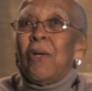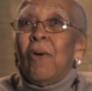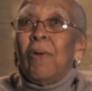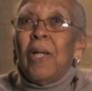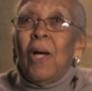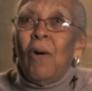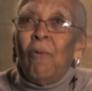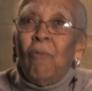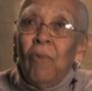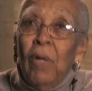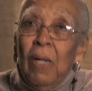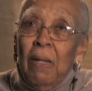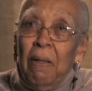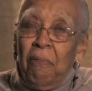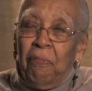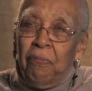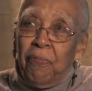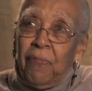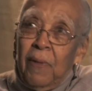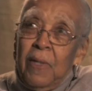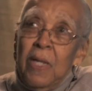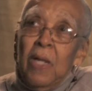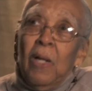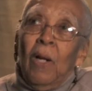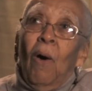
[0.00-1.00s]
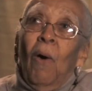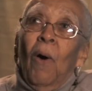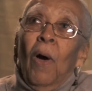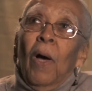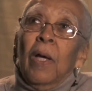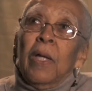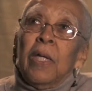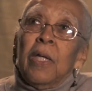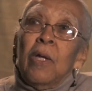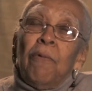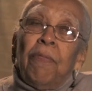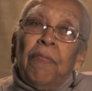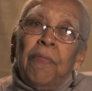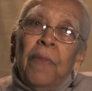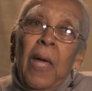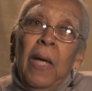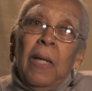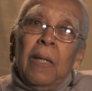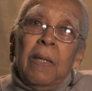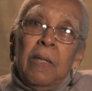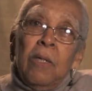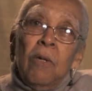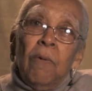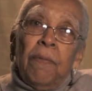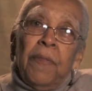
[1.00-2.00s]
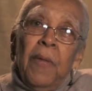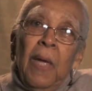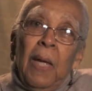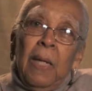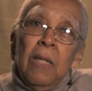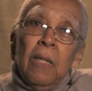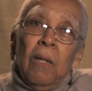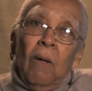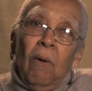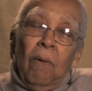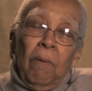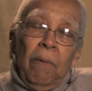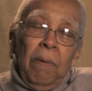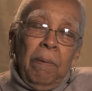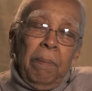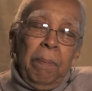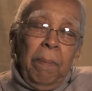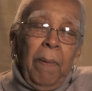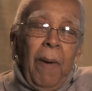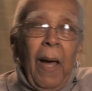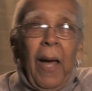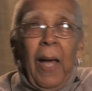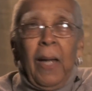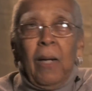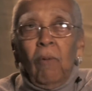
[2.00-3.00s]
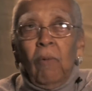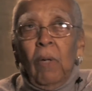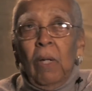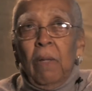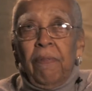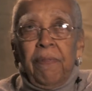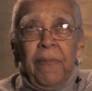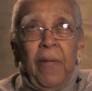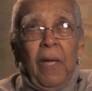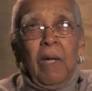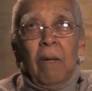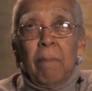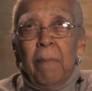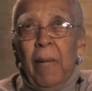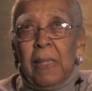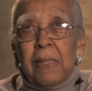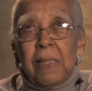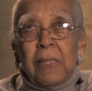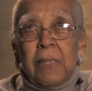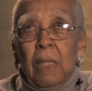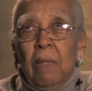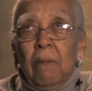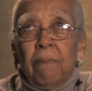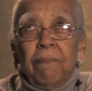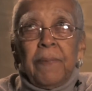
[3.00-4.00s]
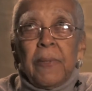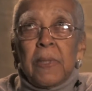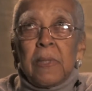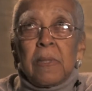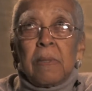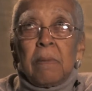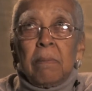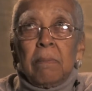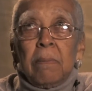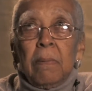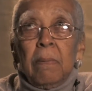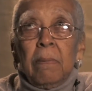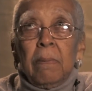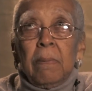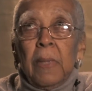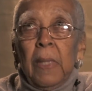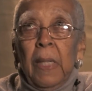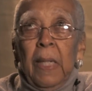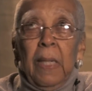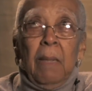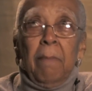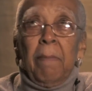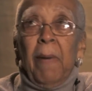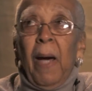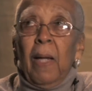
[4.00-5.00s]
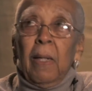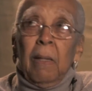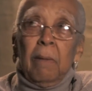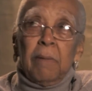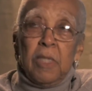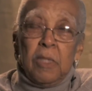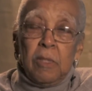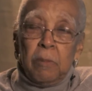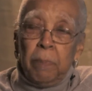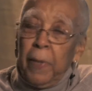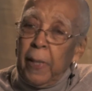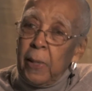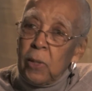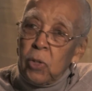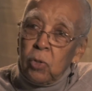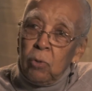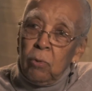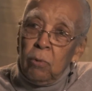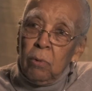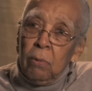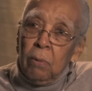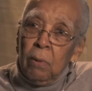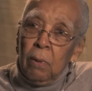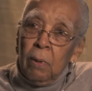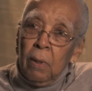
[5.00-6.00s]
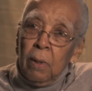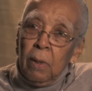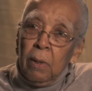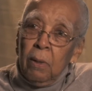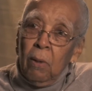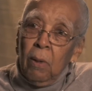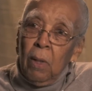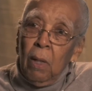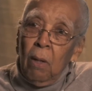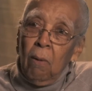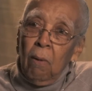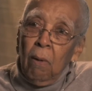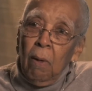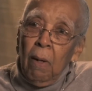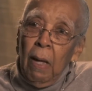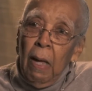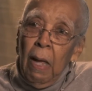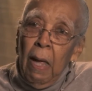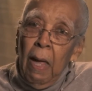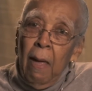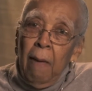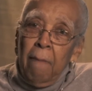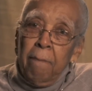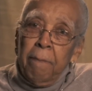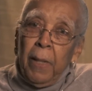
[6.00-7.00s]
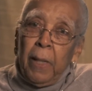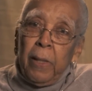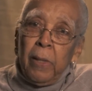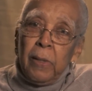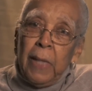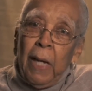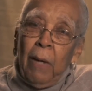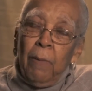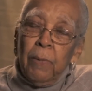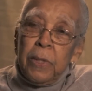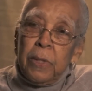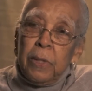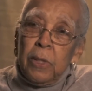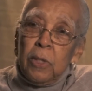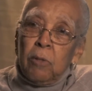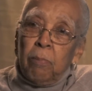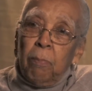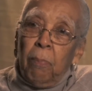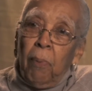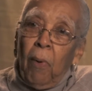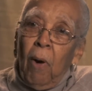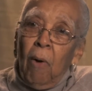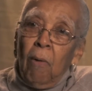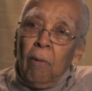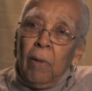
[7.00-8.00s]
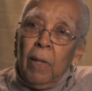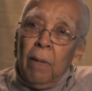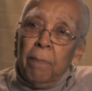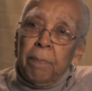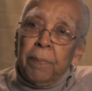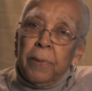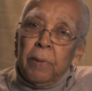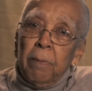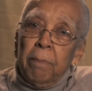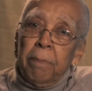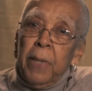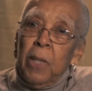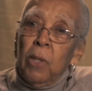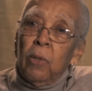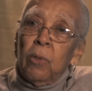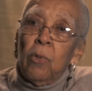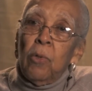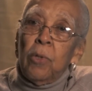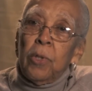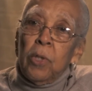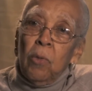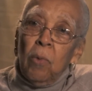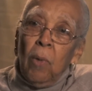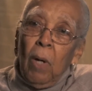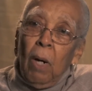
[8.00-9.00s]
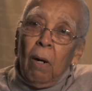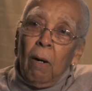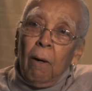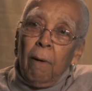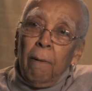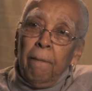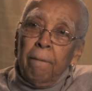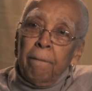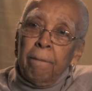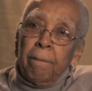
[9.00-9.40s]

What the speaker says: don't really, you think, I don't really think of myself as anybody special, because I was just brought up to be who you are.